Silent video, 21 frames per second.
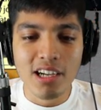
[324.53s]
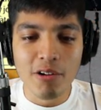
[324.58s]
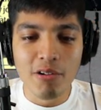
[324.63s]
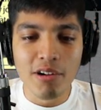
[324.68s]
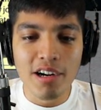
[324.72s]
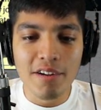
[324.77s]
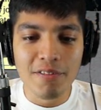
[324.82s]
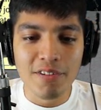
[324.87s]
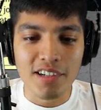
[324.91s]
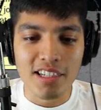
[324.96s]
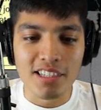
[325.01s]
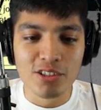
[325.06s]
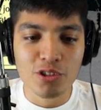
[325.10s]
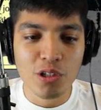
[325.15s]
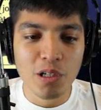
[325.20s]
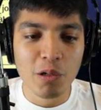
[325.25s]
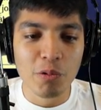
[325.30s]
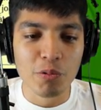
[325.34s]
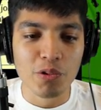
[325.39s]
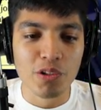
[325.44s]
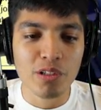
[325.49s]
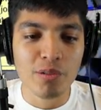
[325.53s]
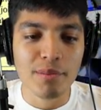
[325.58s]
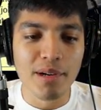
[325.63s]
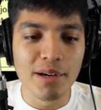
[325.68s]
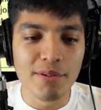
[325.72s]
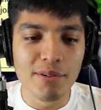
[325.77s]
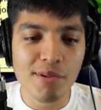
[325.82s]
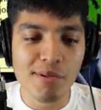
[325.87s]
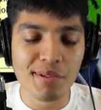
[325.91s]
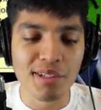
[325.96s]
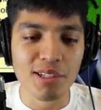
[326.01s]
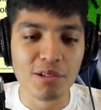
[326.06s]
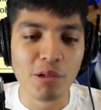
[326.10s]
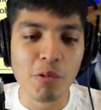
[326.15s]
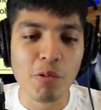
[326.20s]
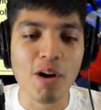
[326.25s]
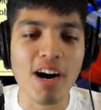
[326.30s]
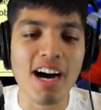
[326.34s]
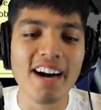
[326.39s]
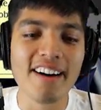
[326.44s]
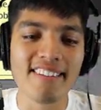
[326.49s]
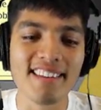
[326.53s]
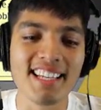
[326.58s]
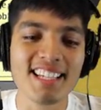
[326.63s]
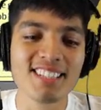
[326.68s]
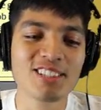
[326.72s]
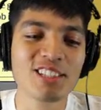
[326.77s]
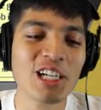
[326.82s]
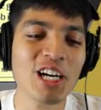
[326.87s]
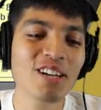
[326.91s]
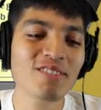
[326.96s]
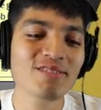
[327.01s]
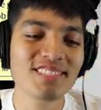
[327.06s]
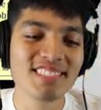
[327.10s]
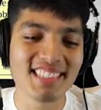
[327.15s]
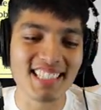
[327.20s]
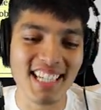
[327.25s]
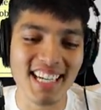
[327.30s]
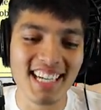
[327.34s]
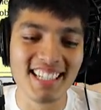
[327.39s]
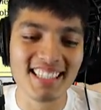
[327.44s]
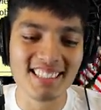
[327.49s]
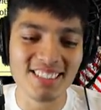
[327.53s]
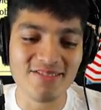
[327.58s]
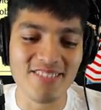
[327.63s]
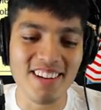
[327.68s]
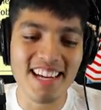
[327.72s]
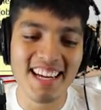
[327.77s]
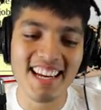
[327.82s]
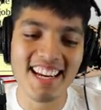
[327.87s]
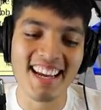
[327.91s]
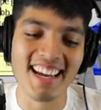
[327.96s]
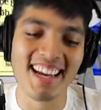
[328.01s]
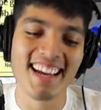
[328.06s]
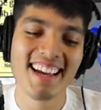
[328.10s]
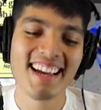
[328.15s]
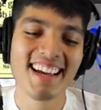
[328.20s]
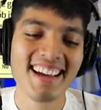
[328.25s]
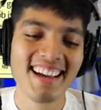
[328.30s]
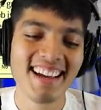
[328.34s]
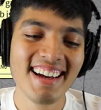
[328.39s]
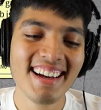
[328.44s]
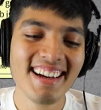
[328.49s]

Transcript: no effort into a room, everyone. Wow, this room sucks, man.